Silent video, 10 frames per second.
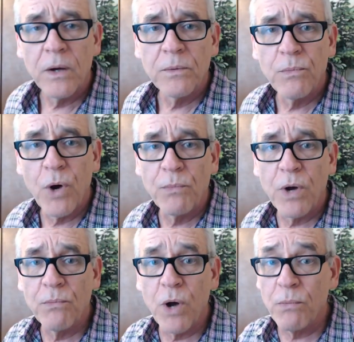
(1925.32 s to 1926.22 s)
mom,
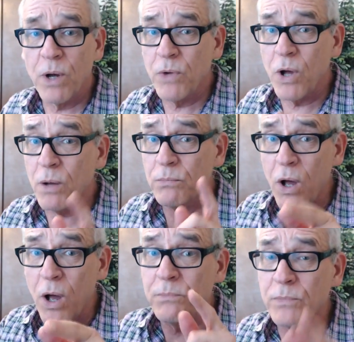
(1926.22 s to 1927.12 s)
mom, mom, mom, mom,
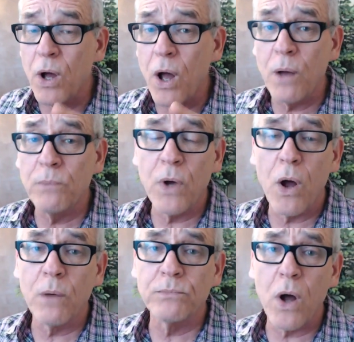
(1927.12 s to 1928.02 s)
mom,
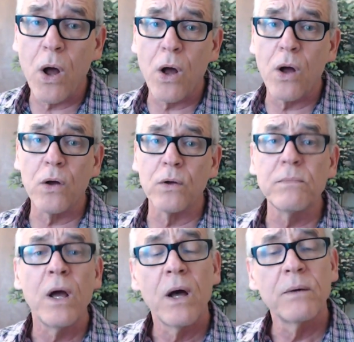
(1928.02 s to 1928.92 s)
mom, mom, mom,
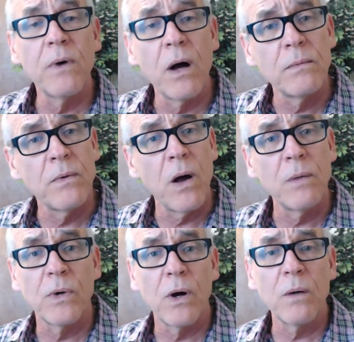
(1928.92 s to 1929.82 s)
mom,
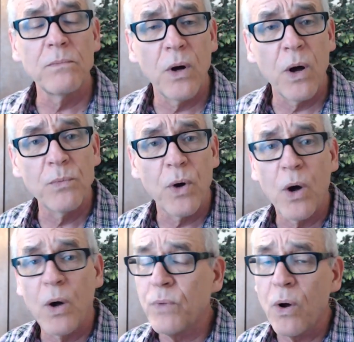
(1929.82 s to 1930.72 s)
mom, mom,
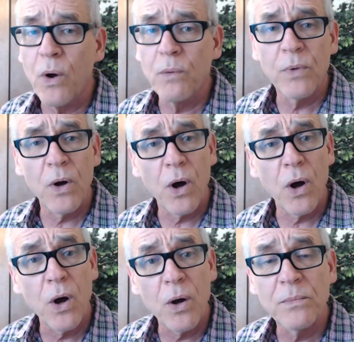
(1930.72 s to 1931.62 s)

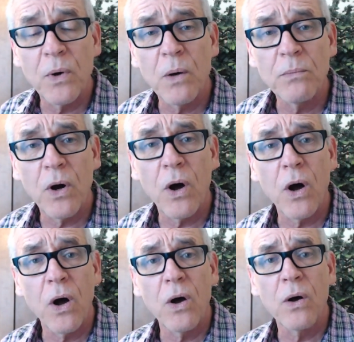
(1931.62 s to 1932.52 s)

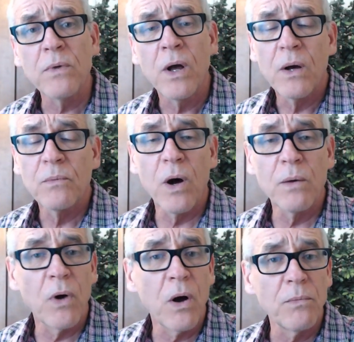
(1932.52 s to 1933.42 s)
mom,
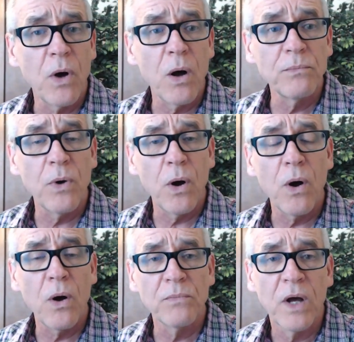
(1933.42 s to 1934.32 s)
mom, mom,
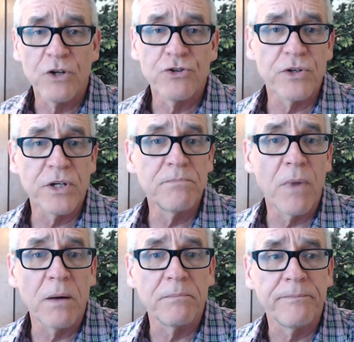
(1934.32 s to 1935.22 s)
mom, do it in
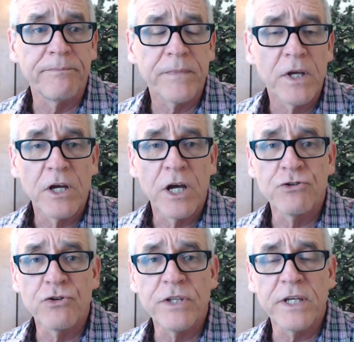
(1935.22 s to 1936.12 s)
mom. And
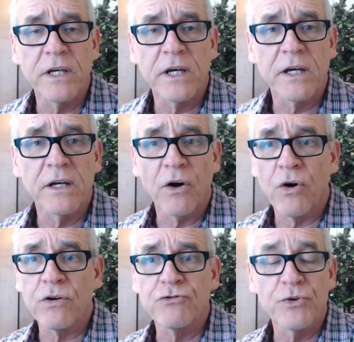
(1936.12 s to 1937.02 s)
do the
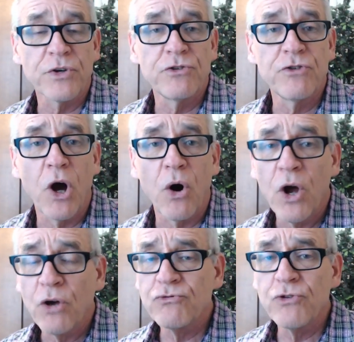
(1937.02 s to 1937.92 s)
or do it in no,
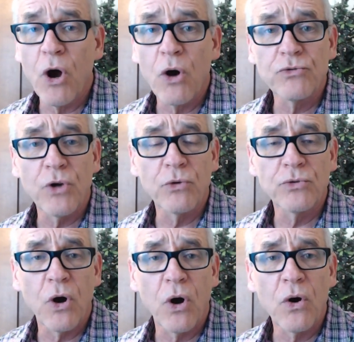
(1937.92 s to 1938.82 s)
no, no,
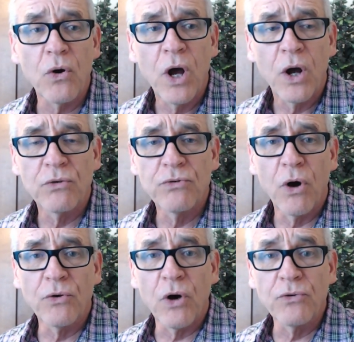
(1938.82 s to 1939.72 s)
no,
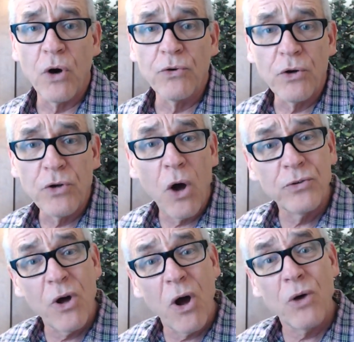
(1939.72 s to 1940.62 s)
no, no, no, no, no, no,
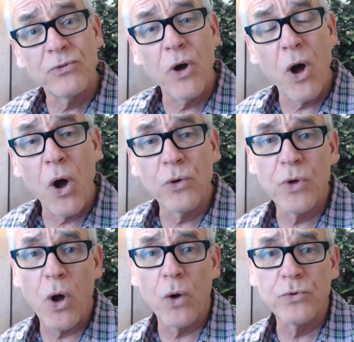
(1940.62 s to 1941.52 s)
no,
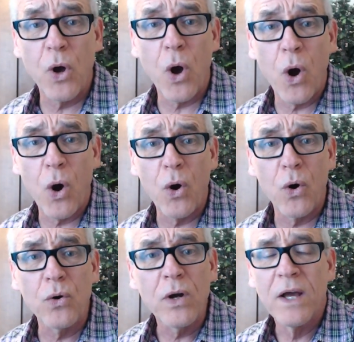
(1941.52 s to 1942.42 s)
no,
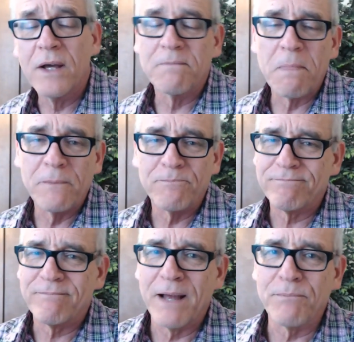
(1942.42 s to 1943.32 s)
no.
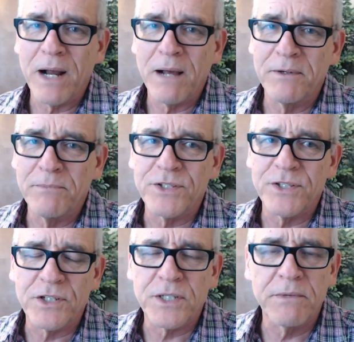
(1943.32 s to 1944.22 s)
I'm probably
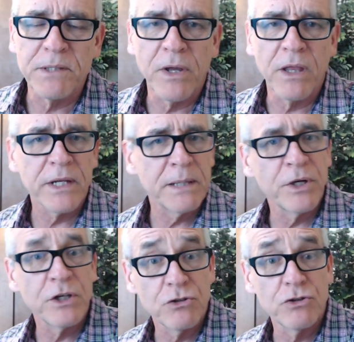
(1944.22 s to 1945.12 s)
missing some of the melody,
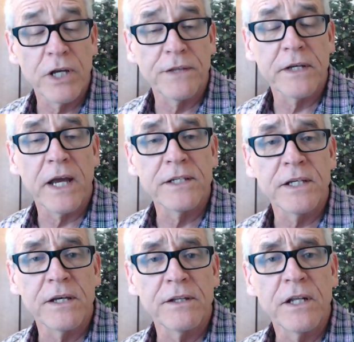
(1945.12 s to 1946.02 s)
but you get the
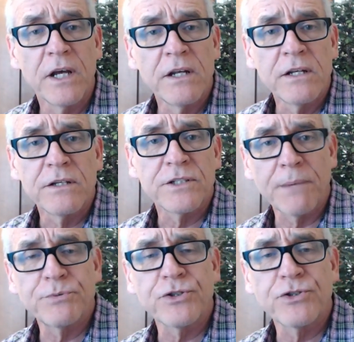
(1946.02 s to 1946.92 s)
idea that
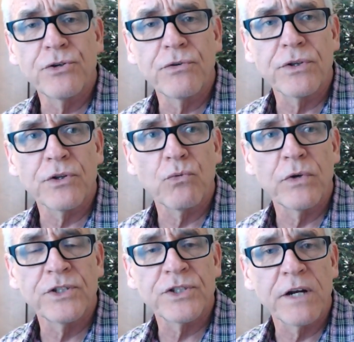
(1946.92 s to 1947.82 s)
substitute the
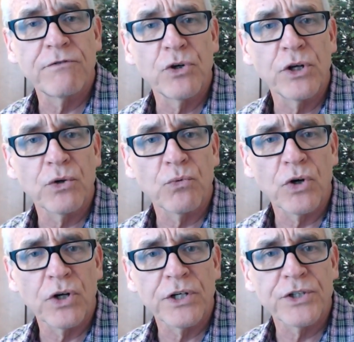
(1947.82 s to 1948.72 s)
instead of doing the
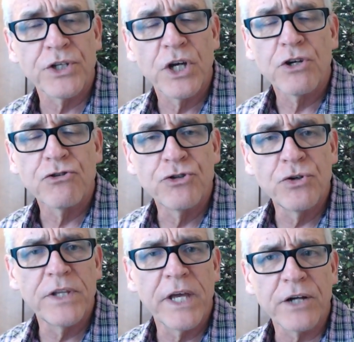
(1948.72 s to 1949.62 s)
words, do
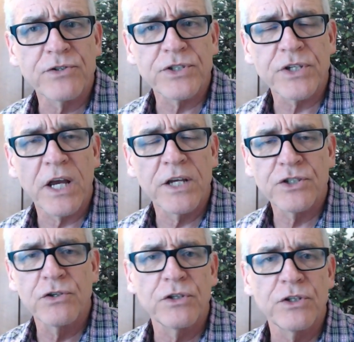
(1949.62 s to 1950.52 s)
the exercise,
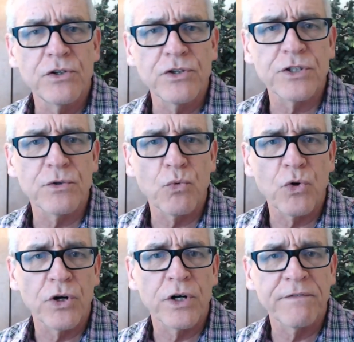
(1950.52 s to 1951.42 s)
do, use the
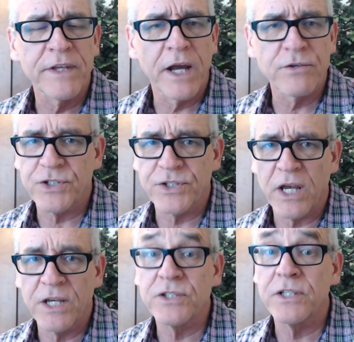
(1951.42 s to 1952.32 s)
word of the
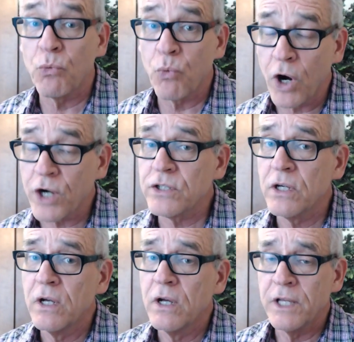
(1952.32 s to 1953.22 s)
exercise that worked,
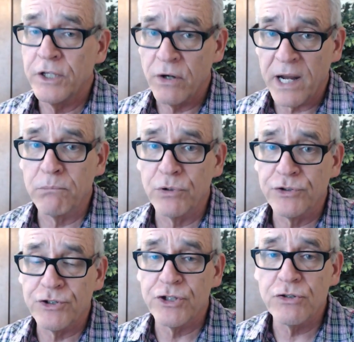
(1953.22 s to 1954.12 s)
that you're able
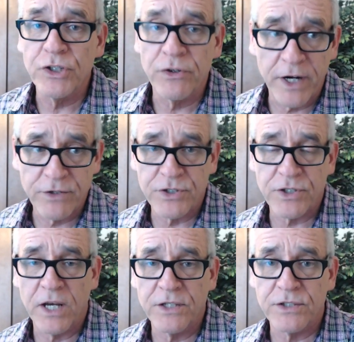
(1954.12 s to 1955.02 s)
to do in your
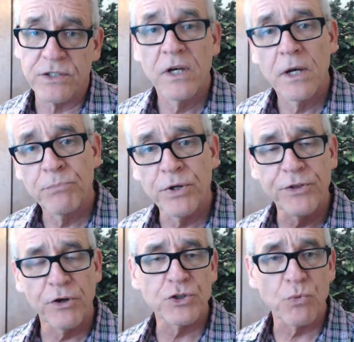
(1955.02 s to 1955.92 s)
exercises. Put
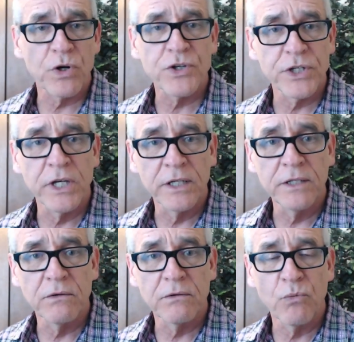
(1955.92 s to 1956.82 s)
those words
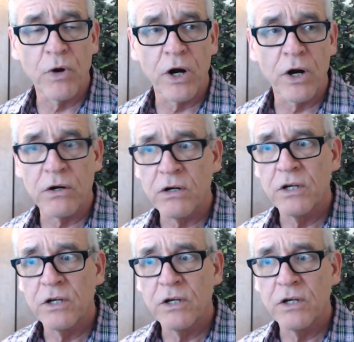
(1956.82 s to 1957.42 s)
in where